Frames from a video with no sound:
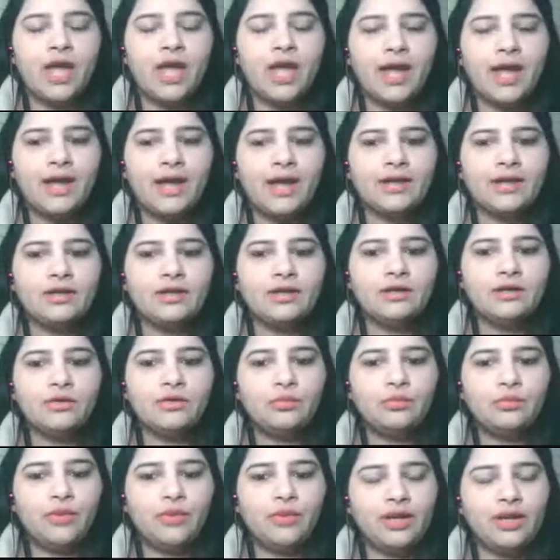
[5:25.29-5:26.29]

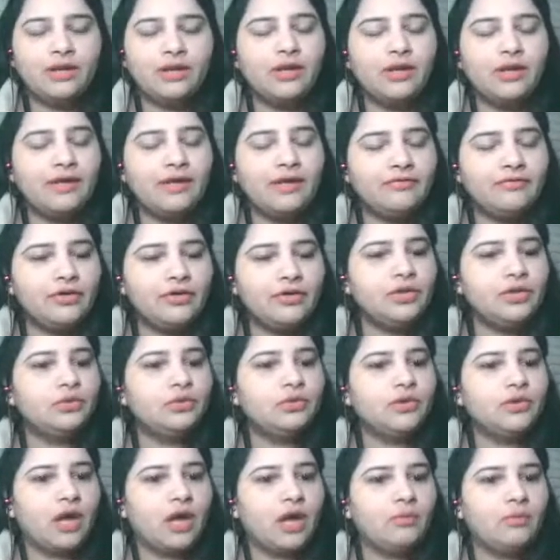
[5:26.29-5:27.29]
And whenever
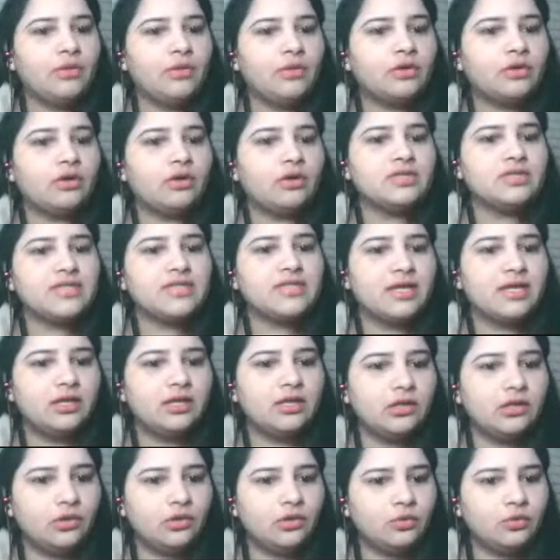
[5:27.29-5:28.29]
you come across
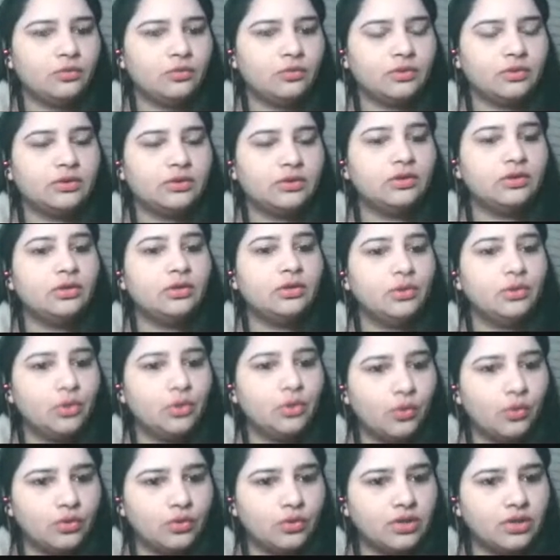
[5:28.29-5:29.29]
any new word,
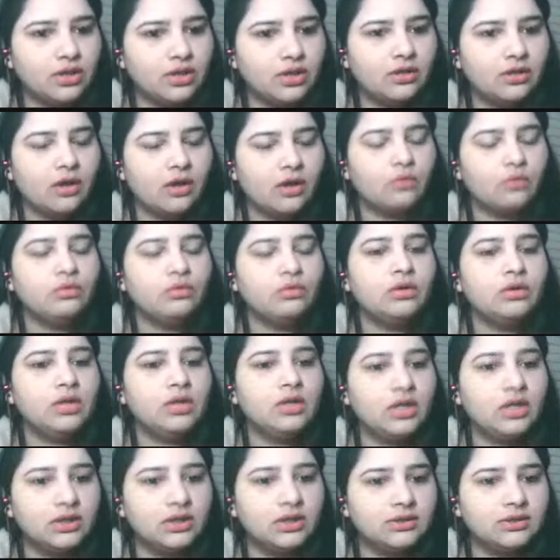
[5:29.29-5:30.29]
note it down,
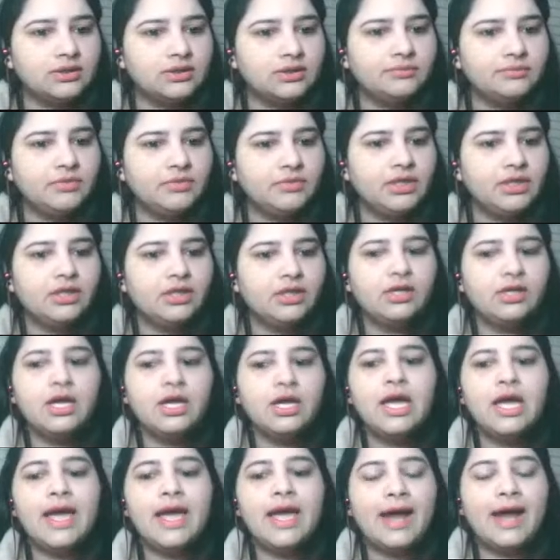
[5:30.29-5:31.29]
learn the meaning,
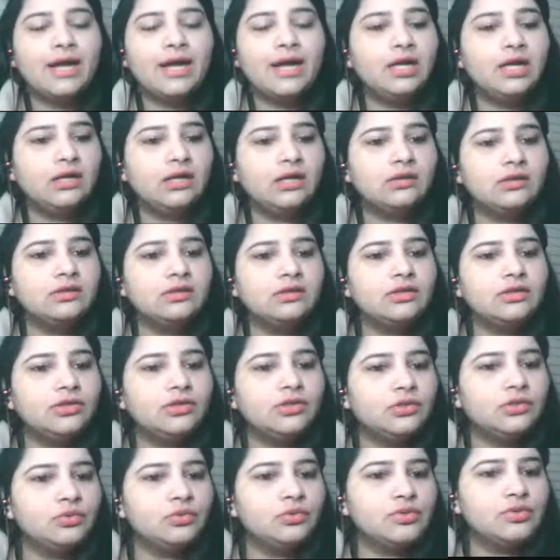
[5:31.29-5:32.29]
and learn
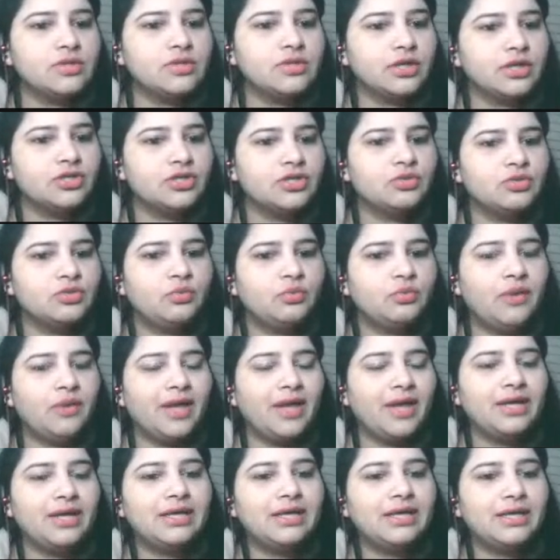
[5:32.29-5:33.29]
the usage
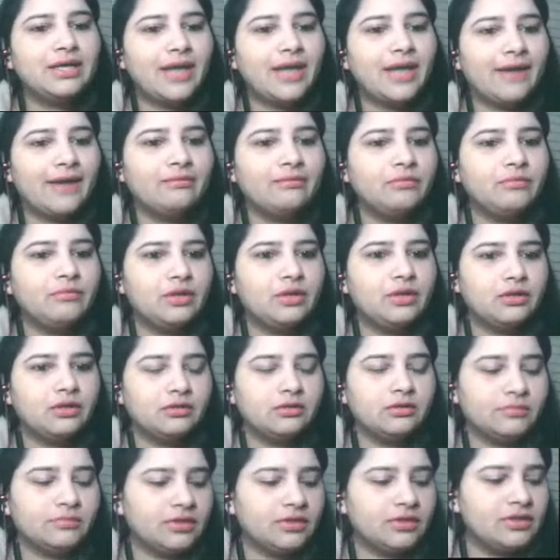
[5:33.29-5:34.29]
where it can be
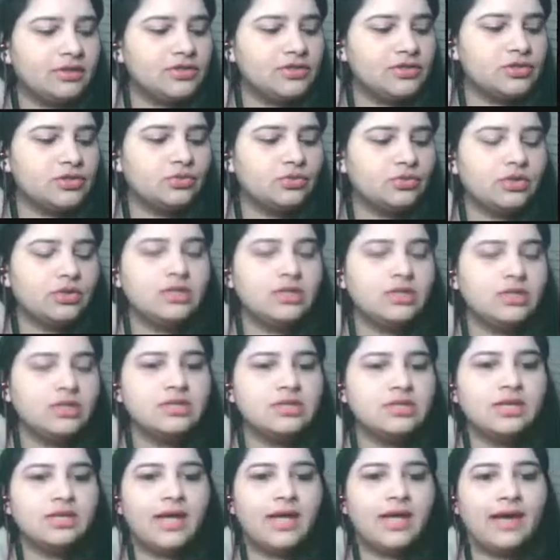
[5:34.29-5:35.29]
learned. Because
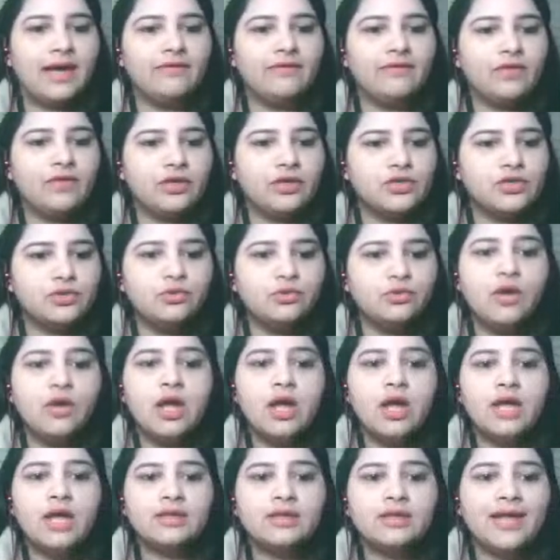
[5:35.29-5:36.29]
students, they have the issue
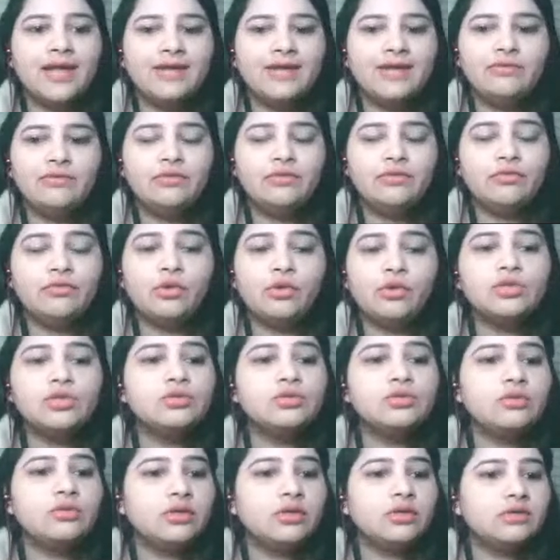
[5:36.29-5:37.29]
that we
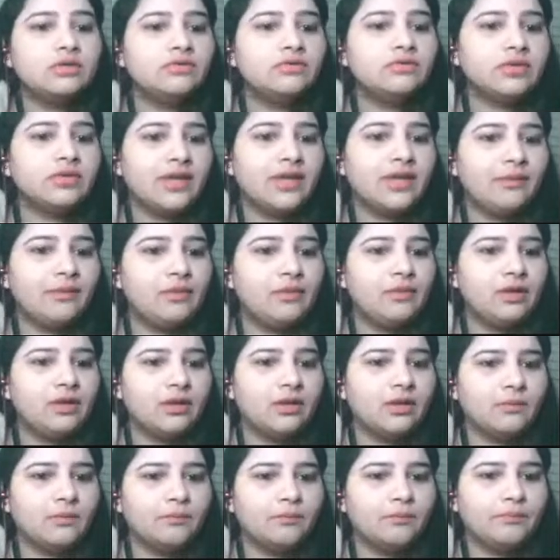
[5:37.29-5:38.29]
want to learn
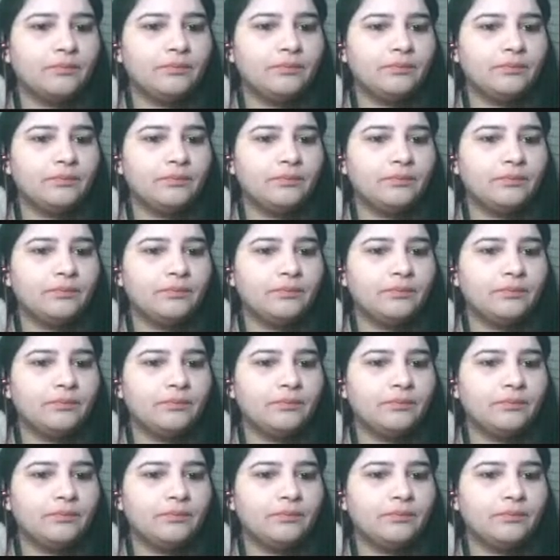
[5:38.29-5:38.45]
vocabulary.